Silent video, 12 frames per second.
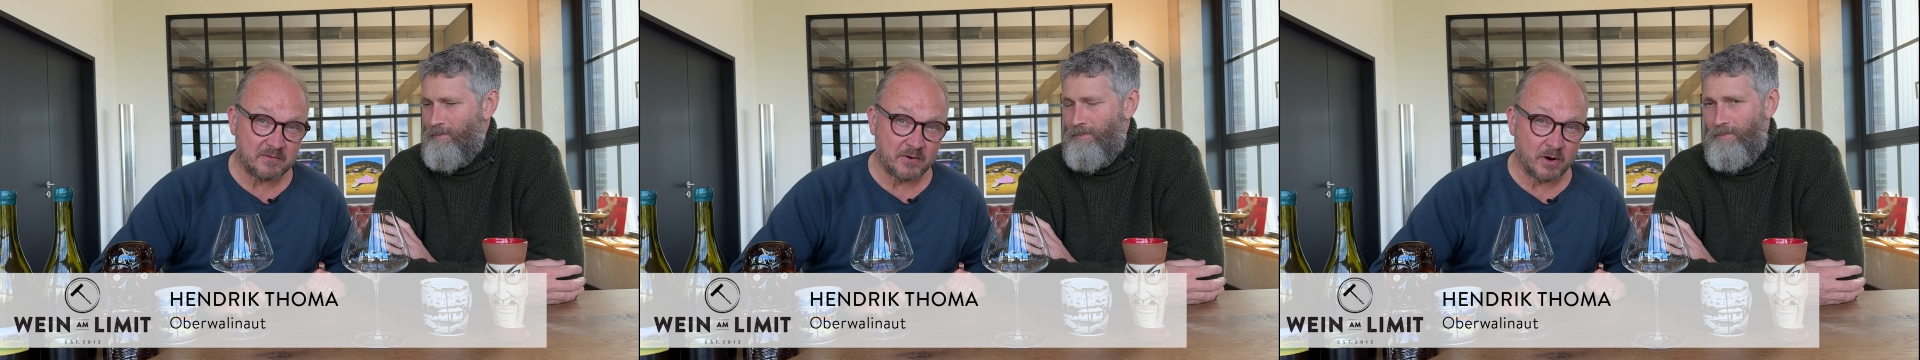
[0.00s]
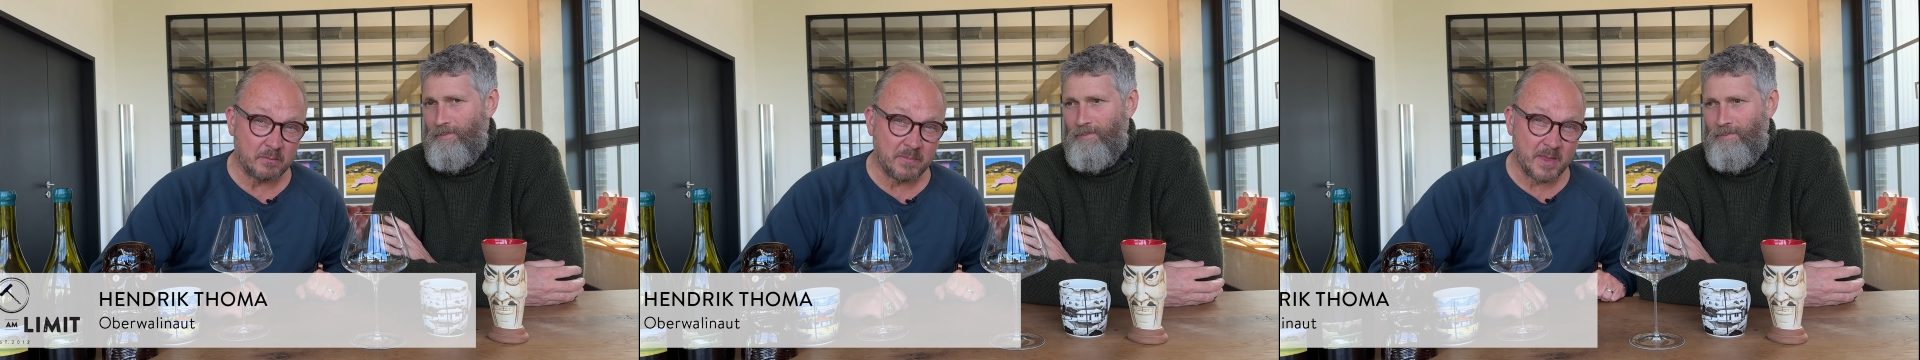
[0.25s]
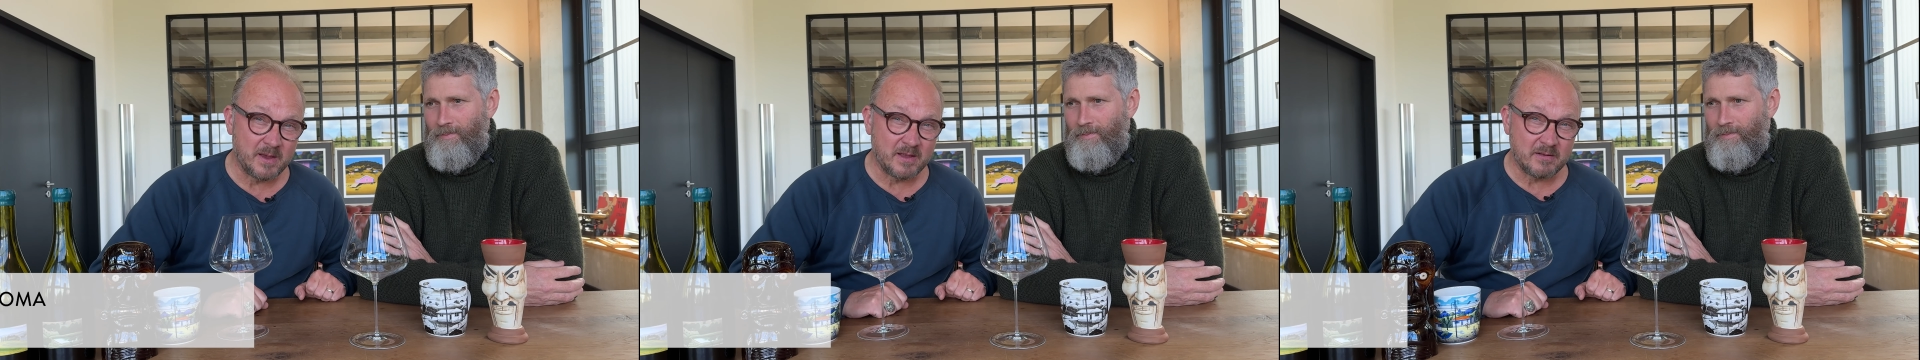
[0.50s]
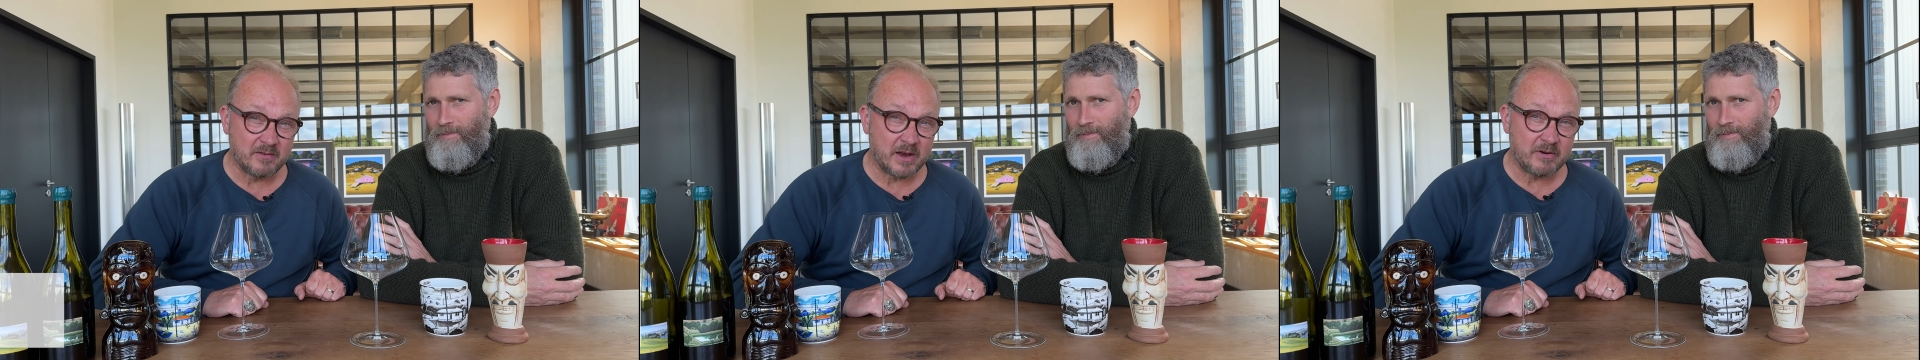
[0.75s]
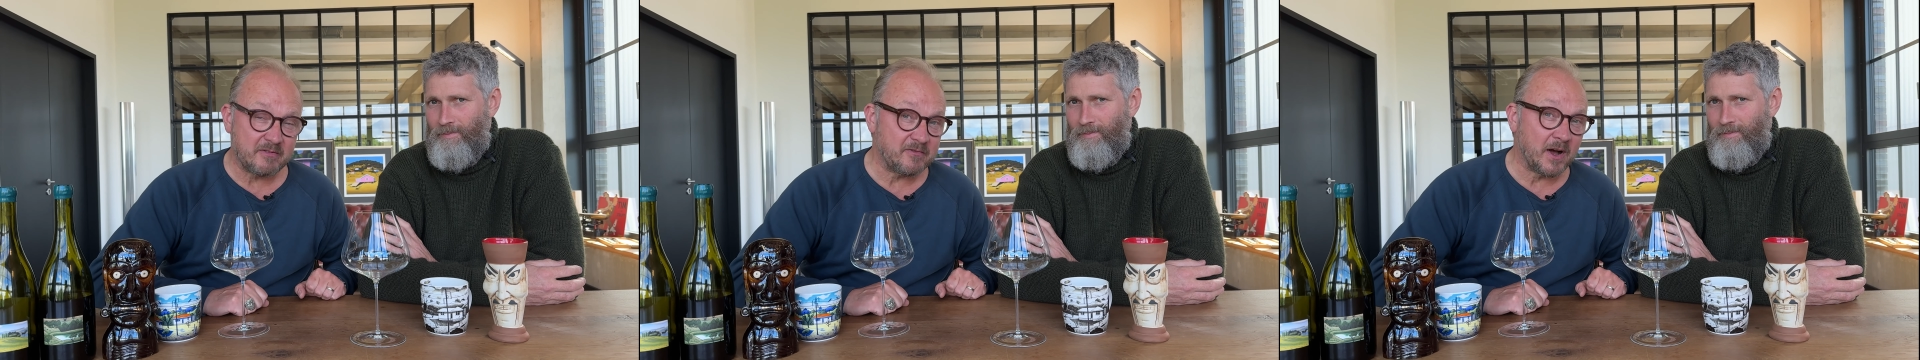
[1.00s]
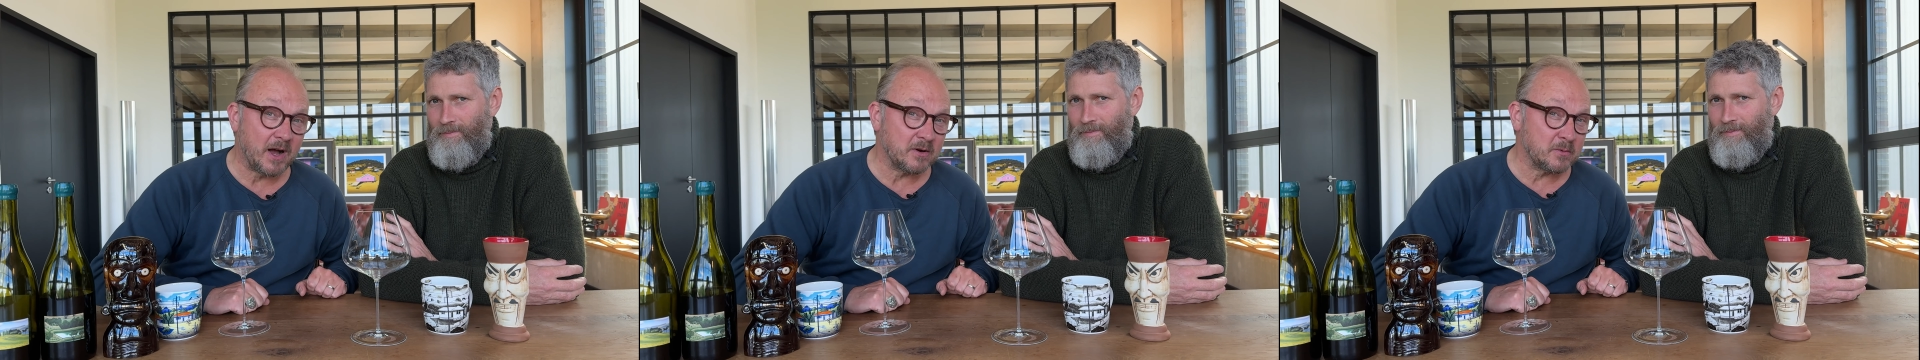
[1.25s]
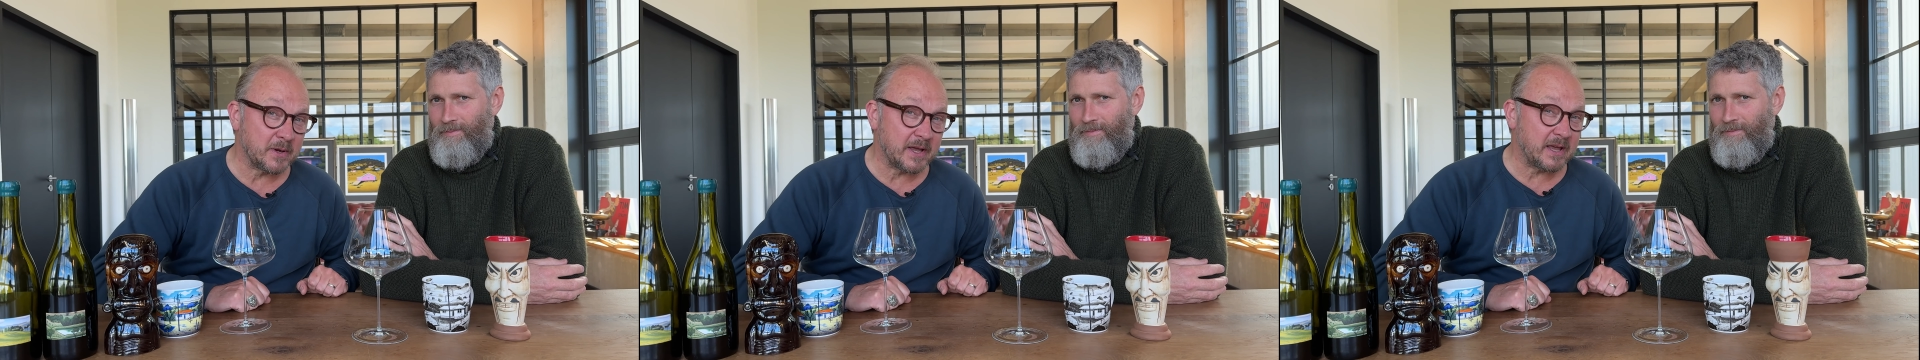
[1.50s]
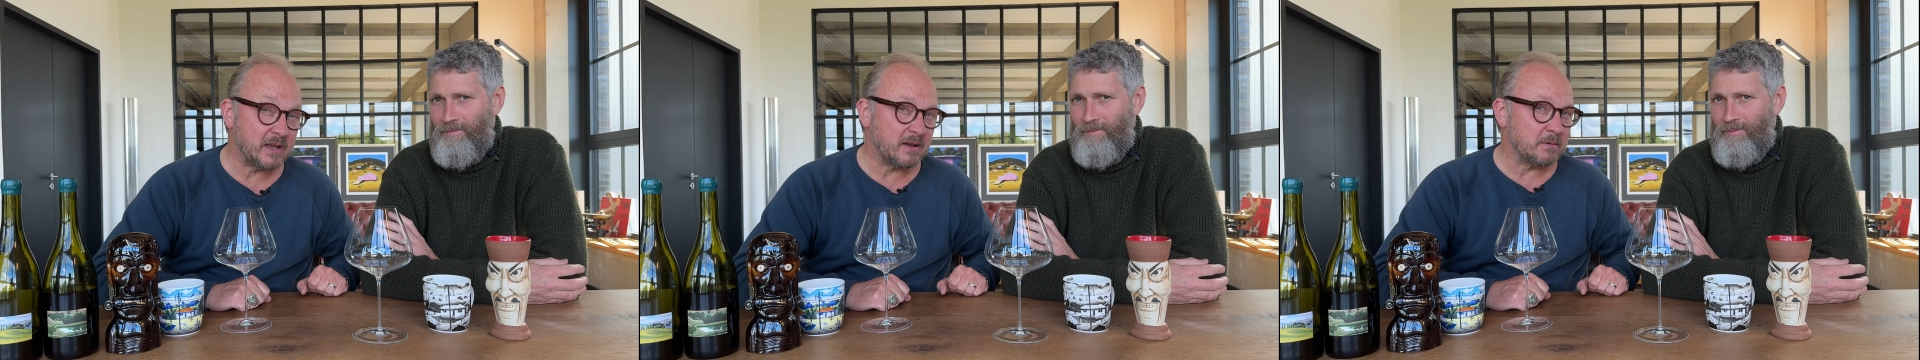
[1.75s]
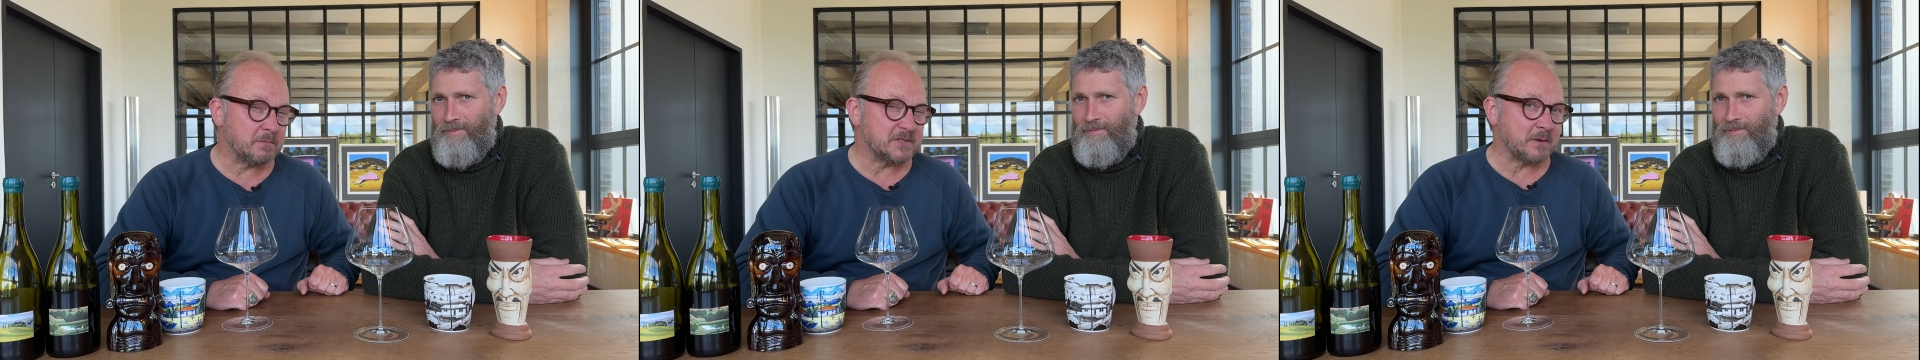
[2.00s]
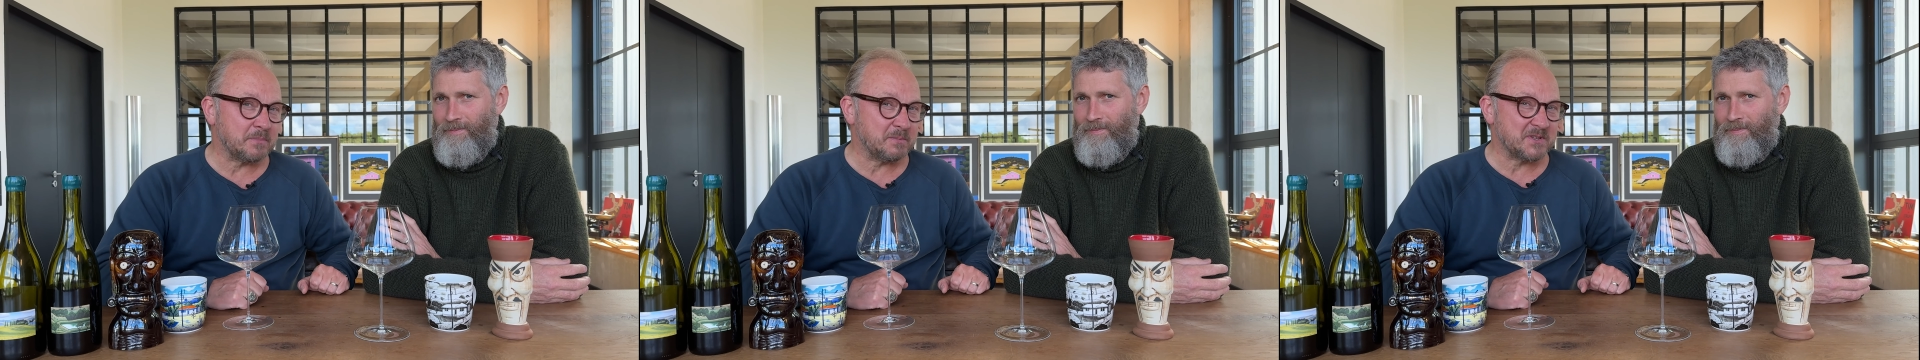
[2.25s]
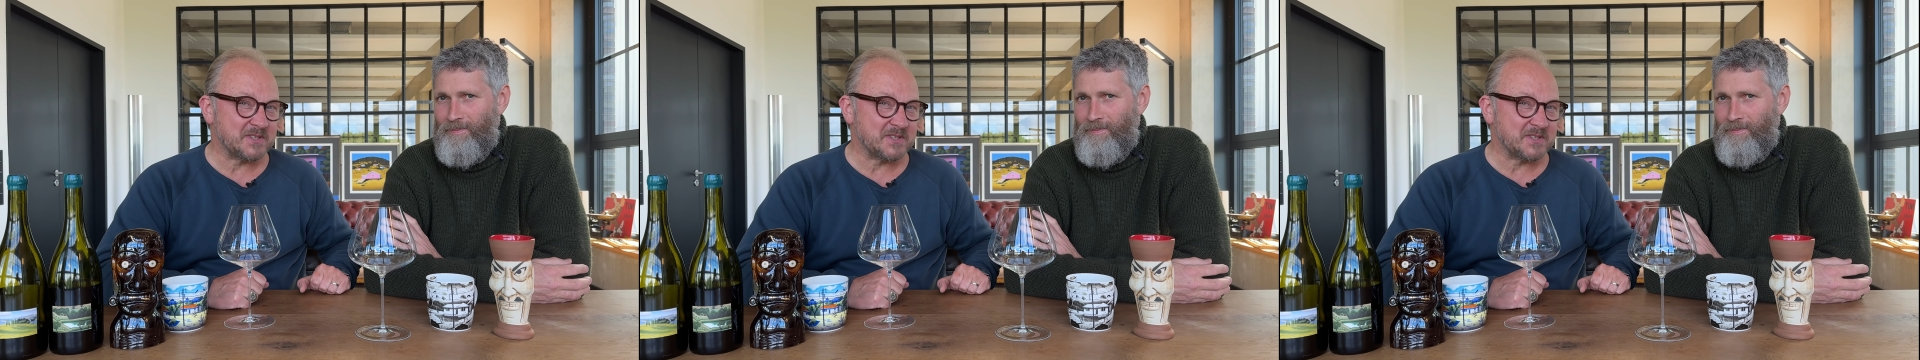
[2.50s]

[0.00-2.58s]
Speaker 1: from very far away. Some people